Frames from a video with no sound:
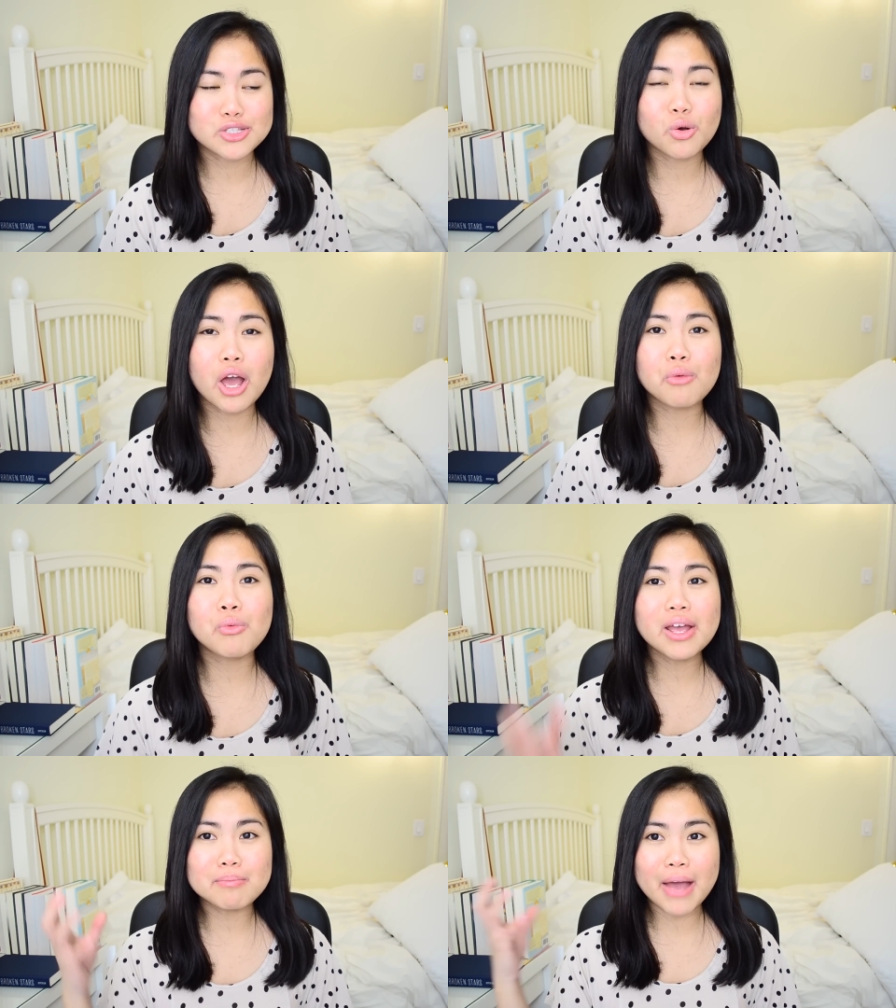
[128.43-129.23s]
So I
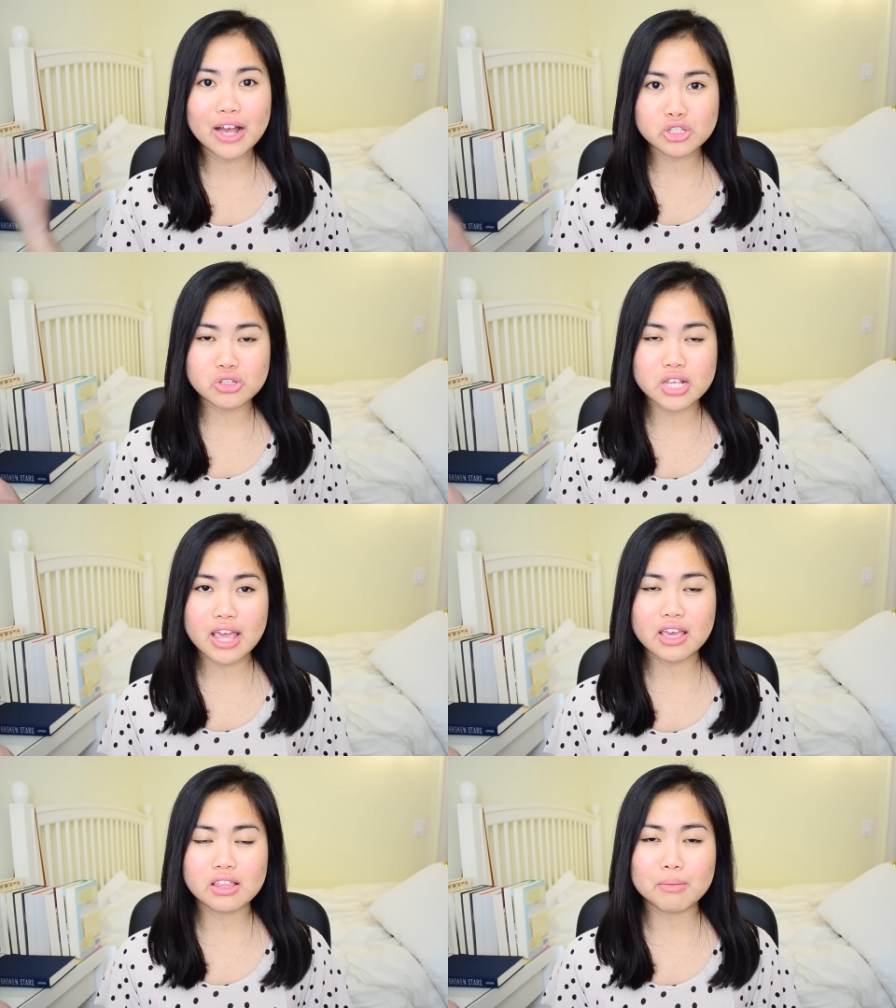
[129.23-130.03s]
went back to
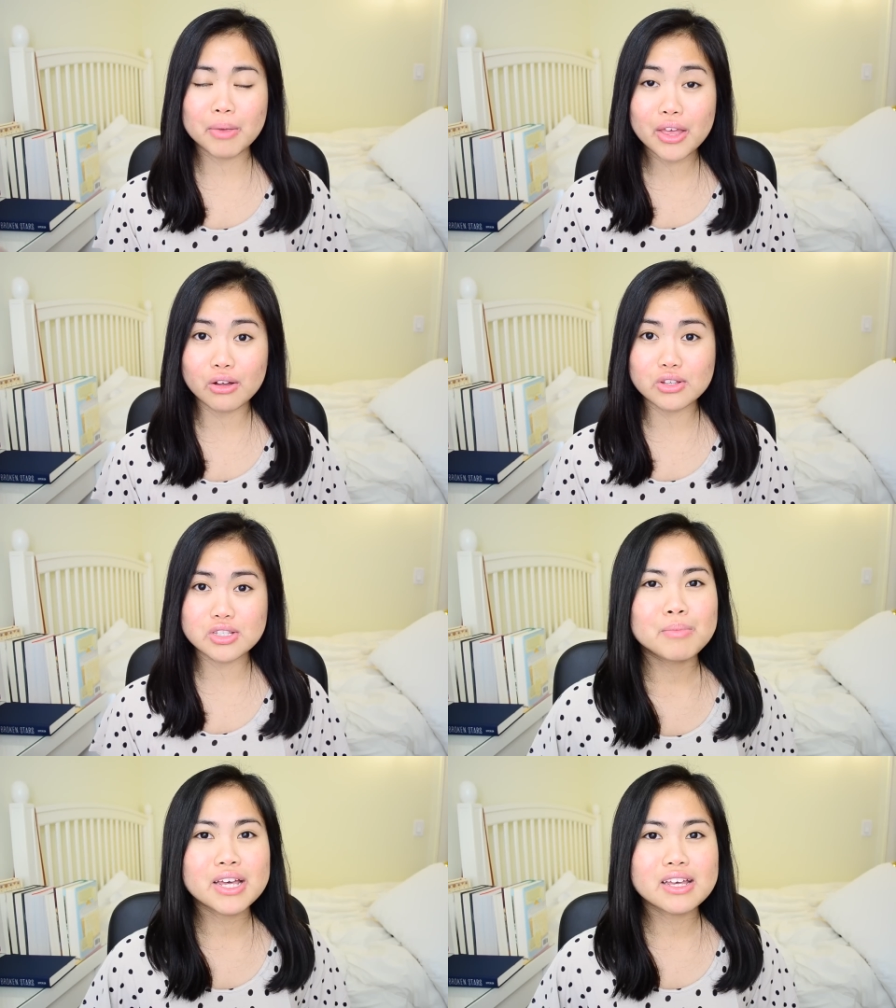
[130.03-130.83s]
taking the
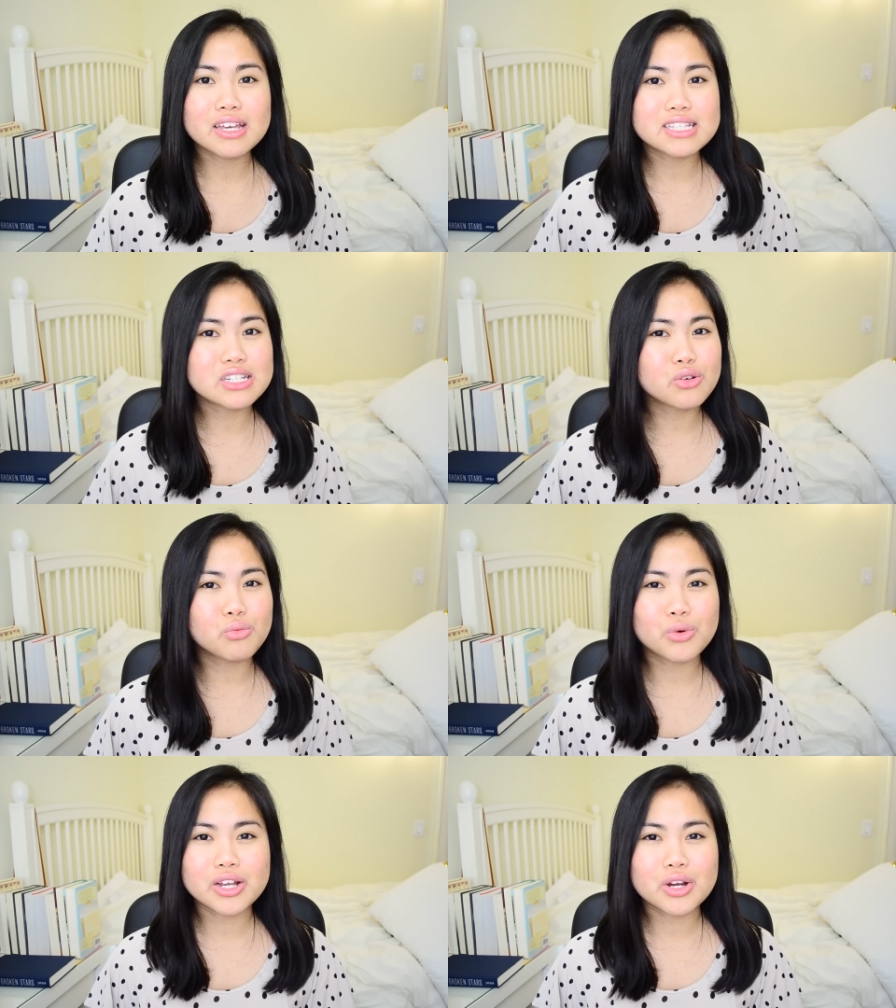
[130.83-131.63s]
pills, but it didn't
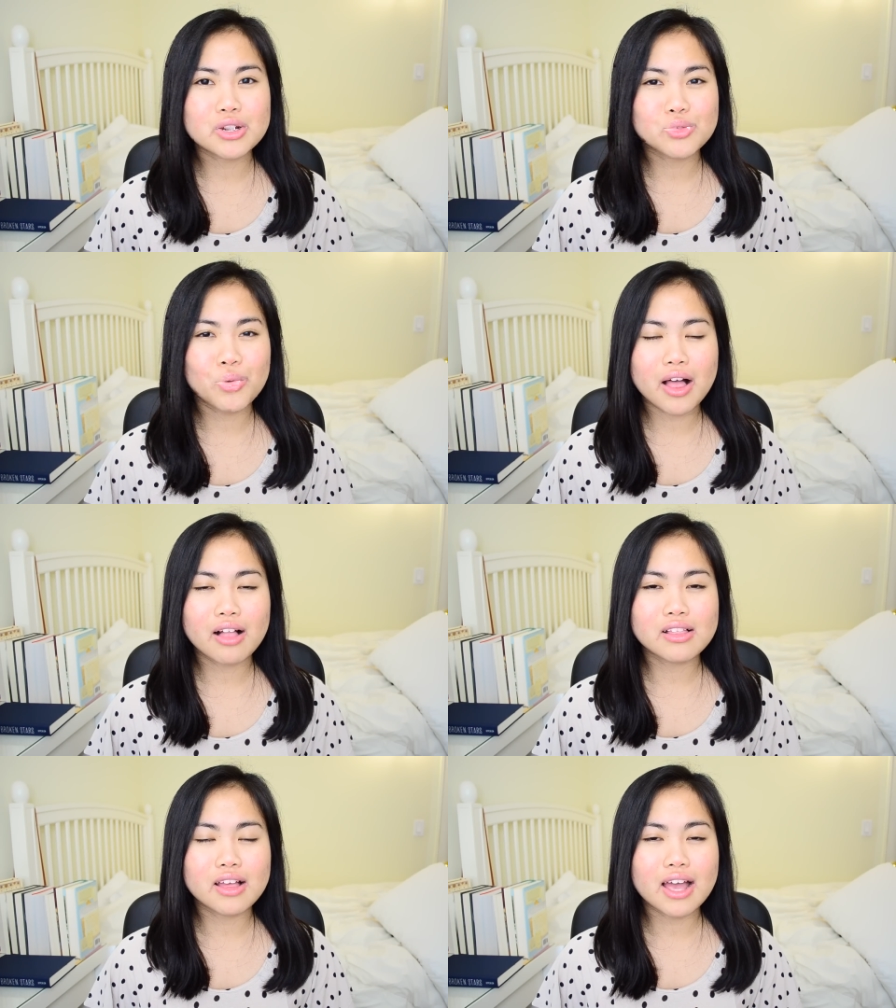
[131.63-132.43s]
work as
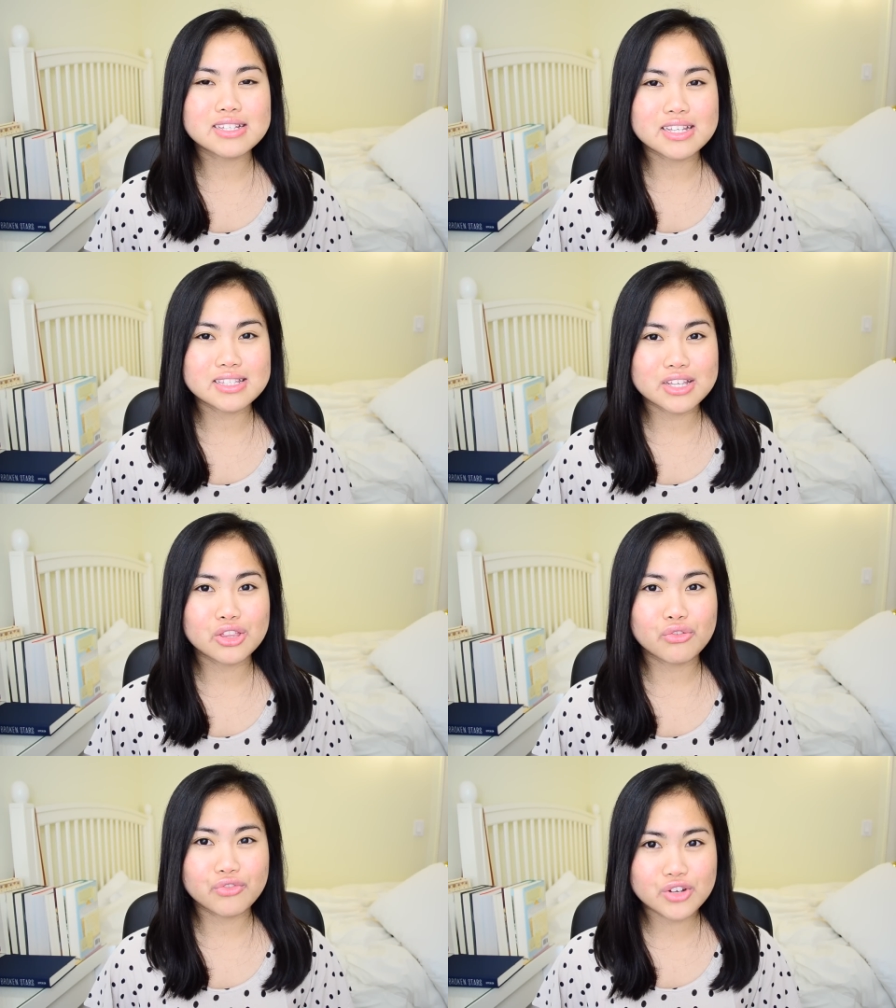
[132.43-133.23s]
well as it did
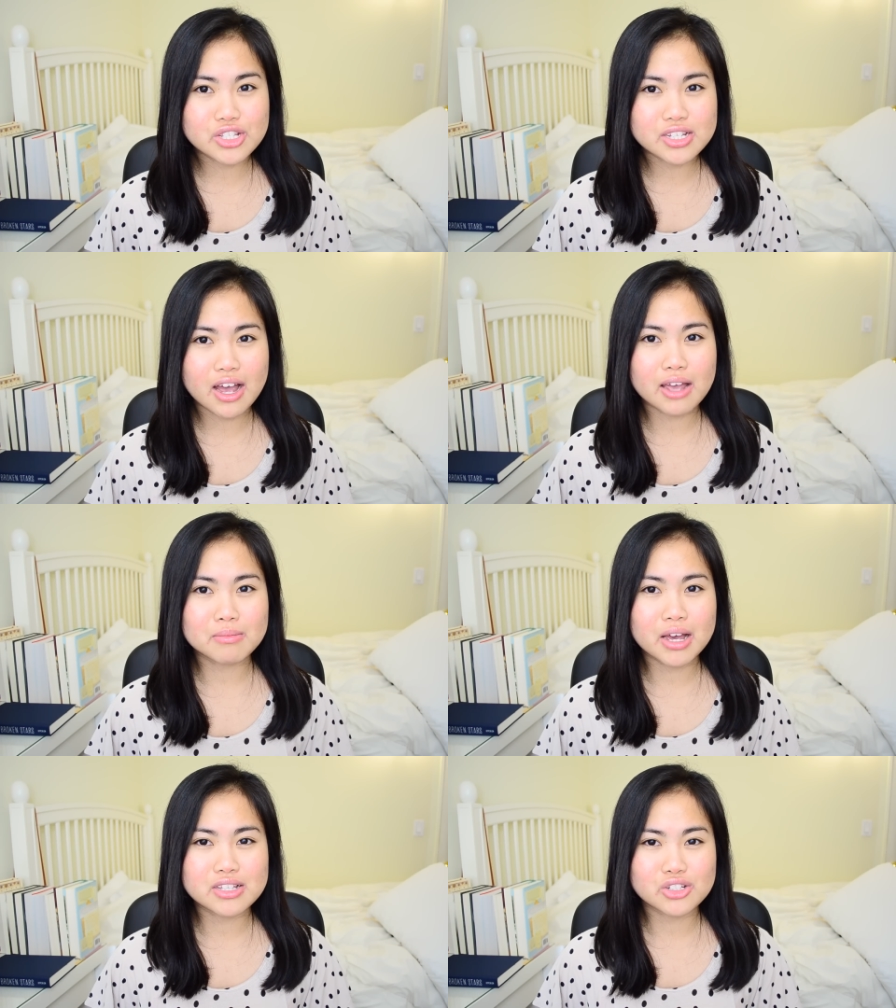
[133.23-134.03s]
the first time
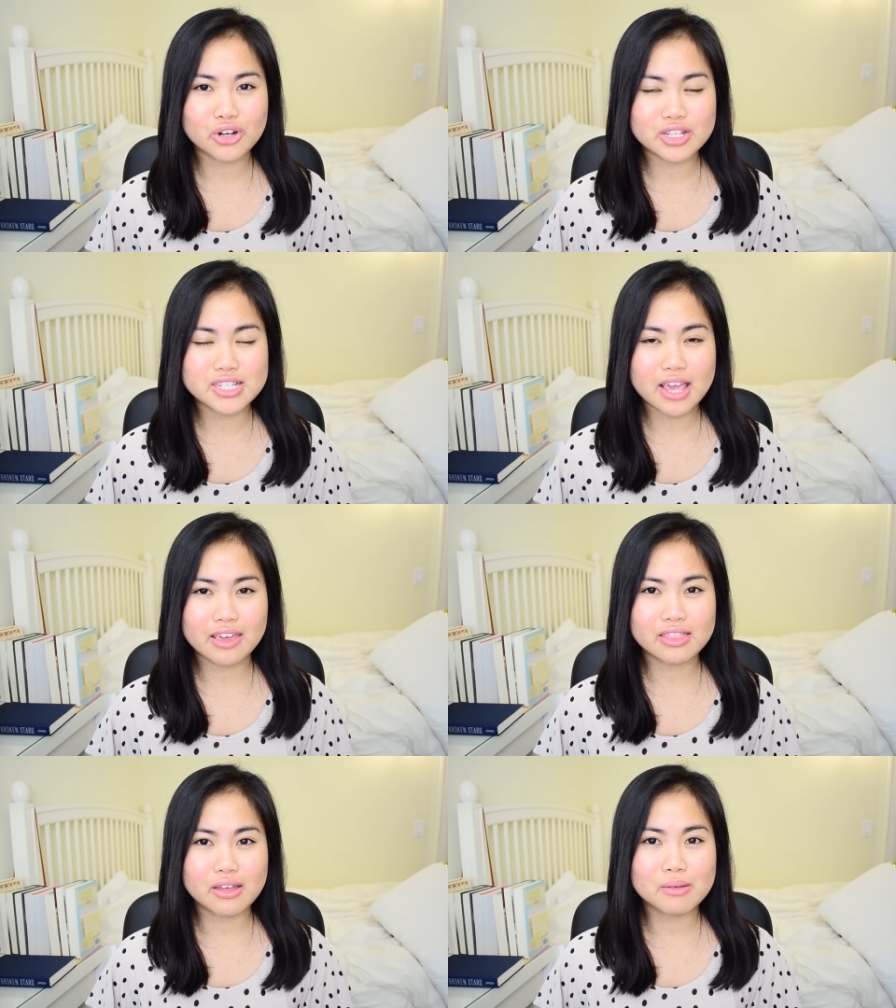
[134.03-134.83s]
I started
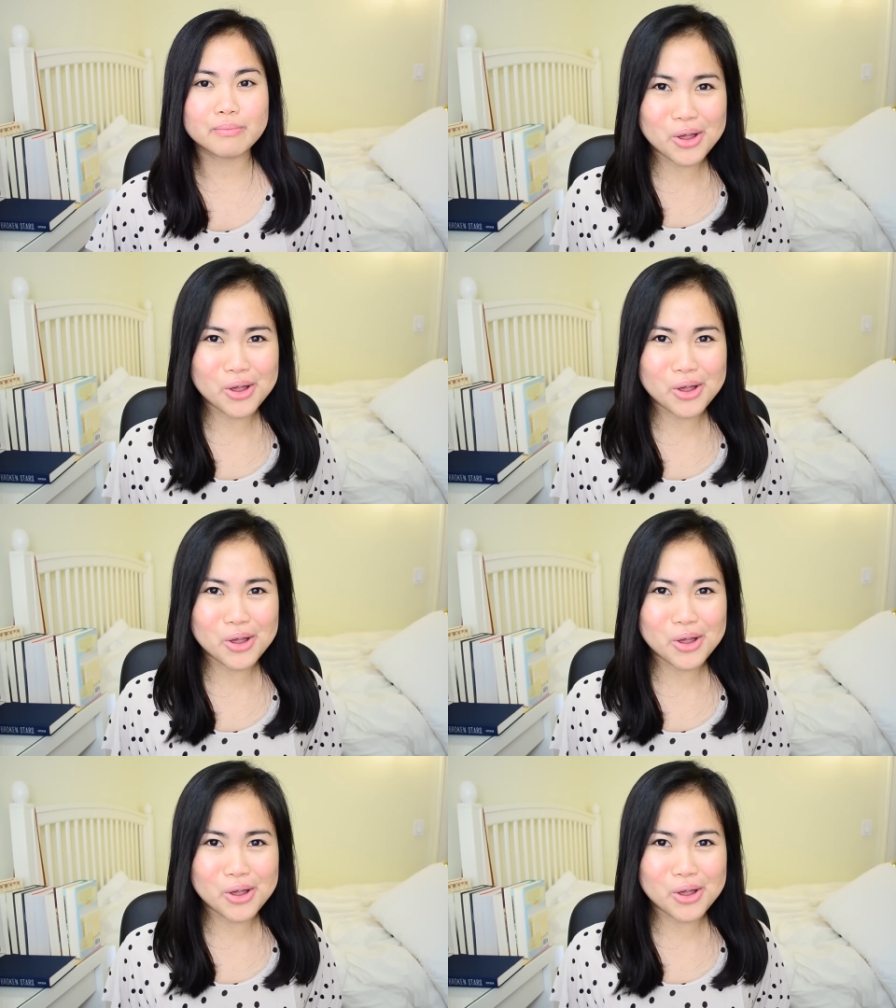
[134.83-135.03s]
taking them.